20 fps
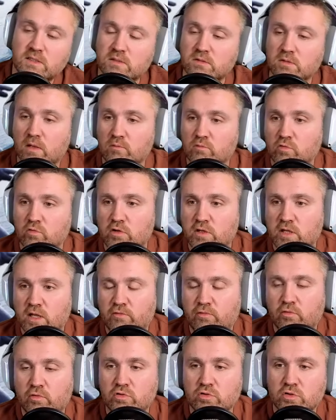so I'm gonna
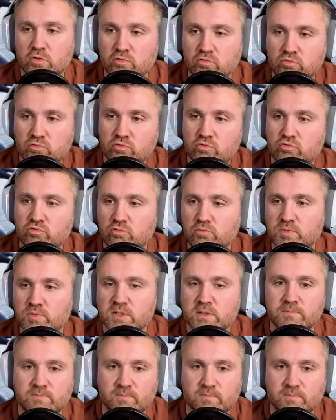focus on 2 troops.